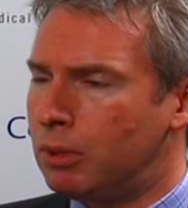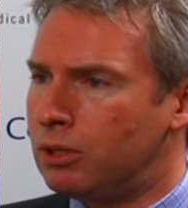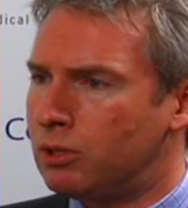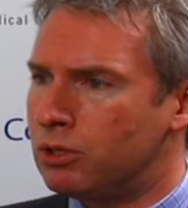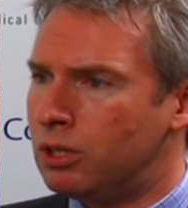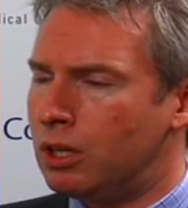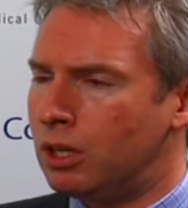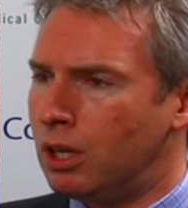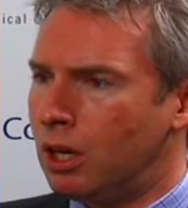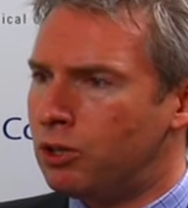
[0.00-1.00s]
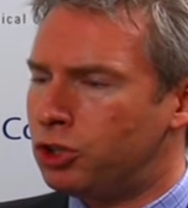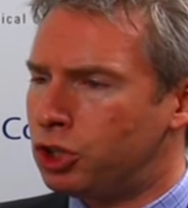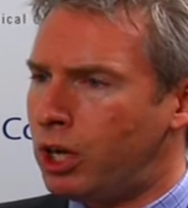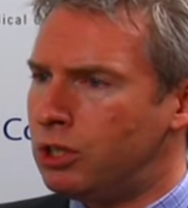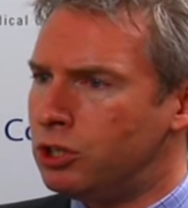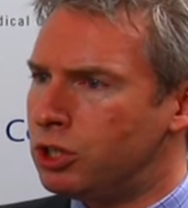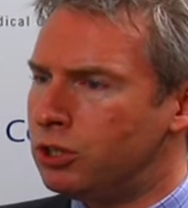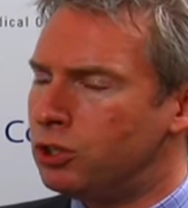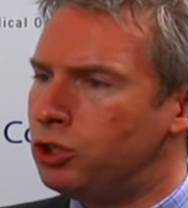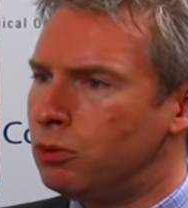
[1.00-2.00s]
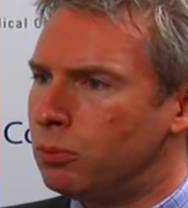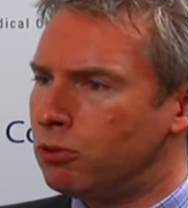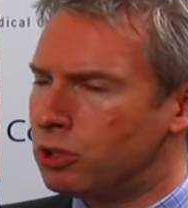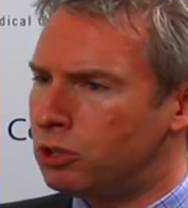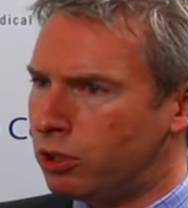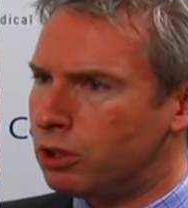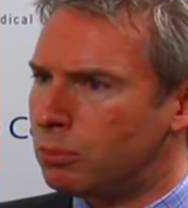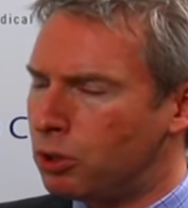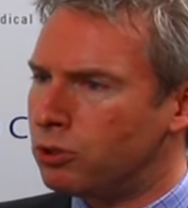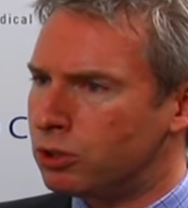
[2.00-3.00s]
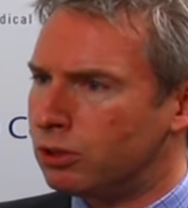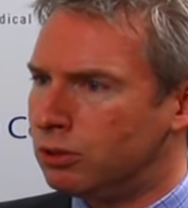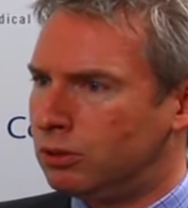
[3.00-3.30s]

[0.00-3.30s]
because the change is in the tumor, it's not in the person.